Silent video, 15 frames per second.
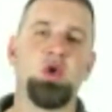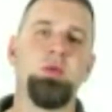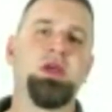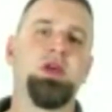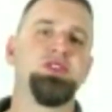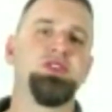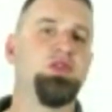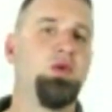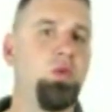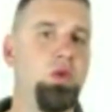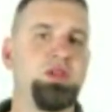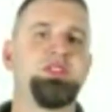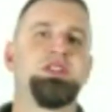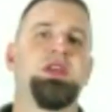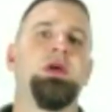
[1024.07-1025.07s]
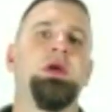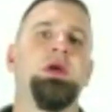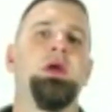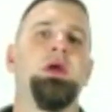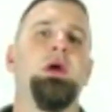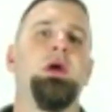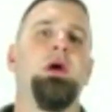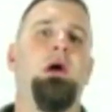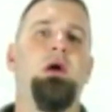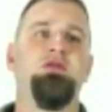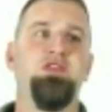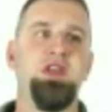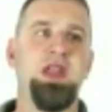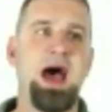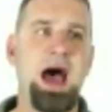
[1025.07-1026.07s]
because the risk of
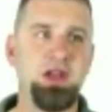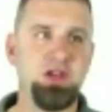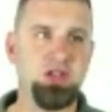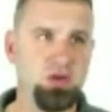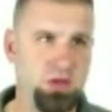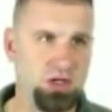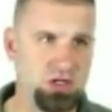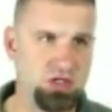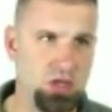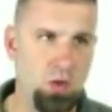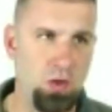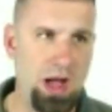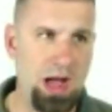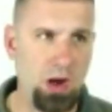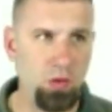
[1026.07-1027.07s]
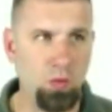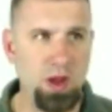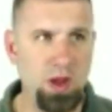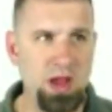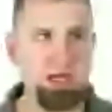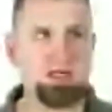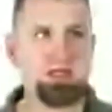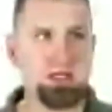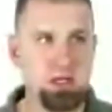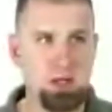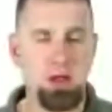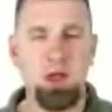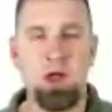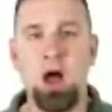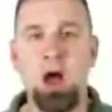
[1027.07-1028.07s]
not doing so outweighs
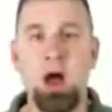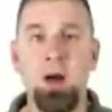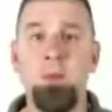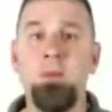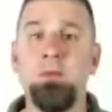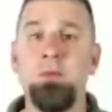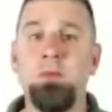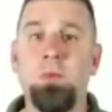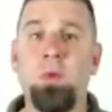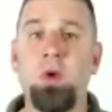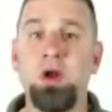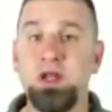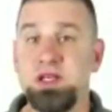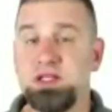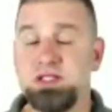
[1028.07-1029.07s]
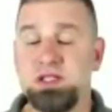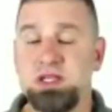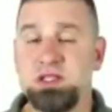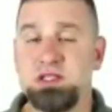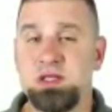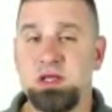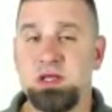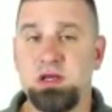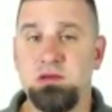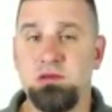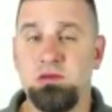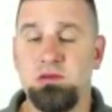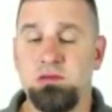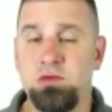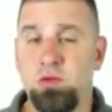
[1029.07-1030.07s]
what it is that
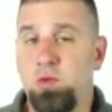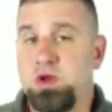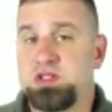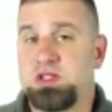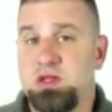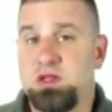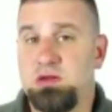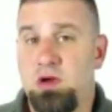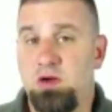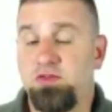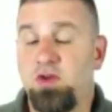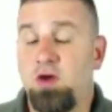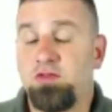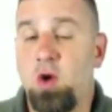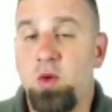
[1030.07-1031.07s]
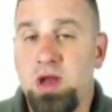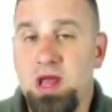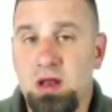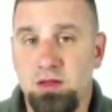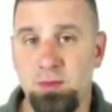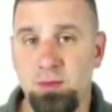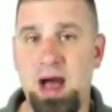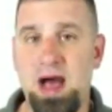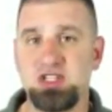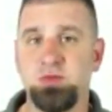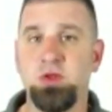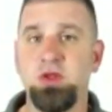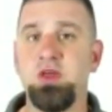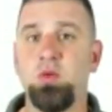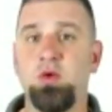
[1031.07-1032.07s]
the risk of going in, the
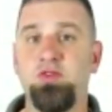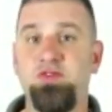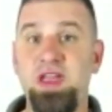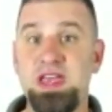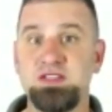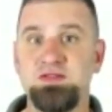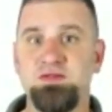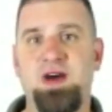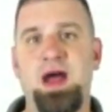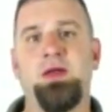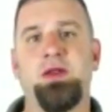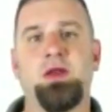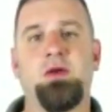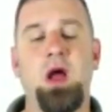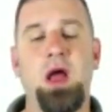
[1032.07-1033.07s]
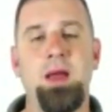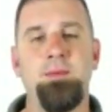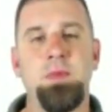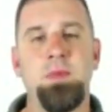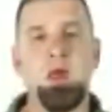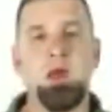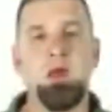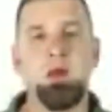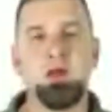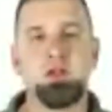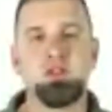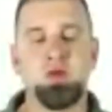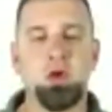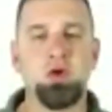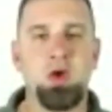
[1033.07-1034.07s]
possibility that we'll face violent crime. So
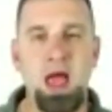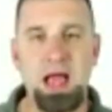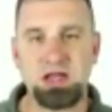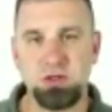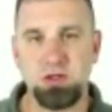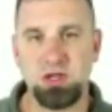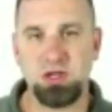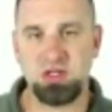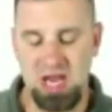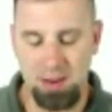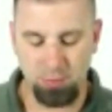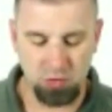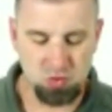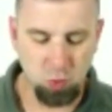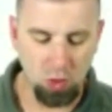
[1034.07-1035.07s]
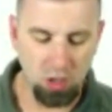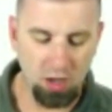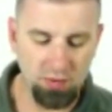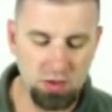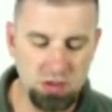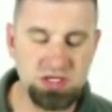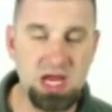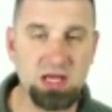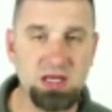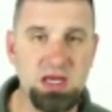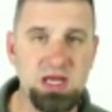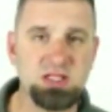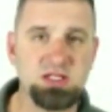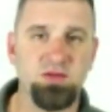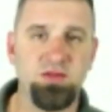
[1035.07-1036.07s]
those are excellent examples. What other
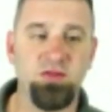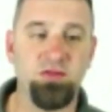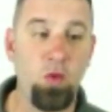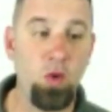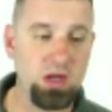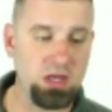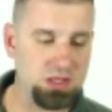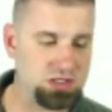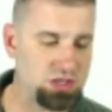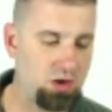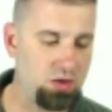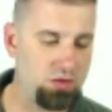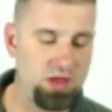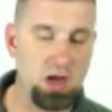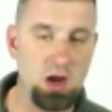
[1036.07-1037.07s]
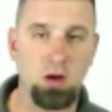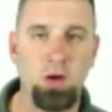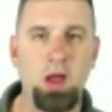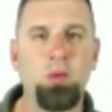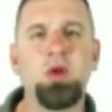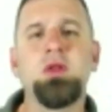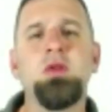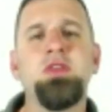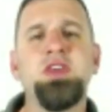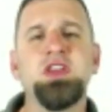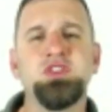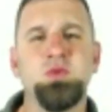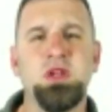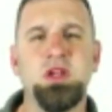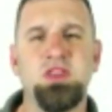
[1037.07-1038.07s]
techniques of avoidance are there, Grant? What other things
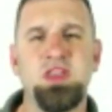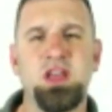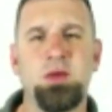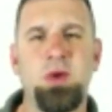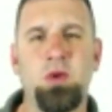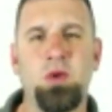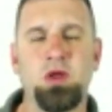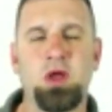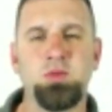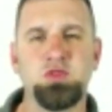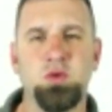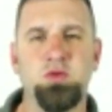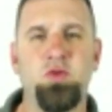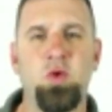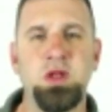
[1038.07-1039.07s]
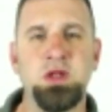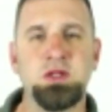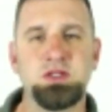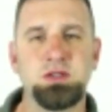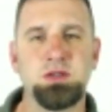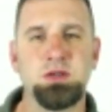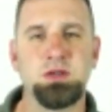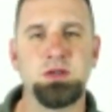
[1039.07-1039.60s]
do we need to think about when it comes to avoidance?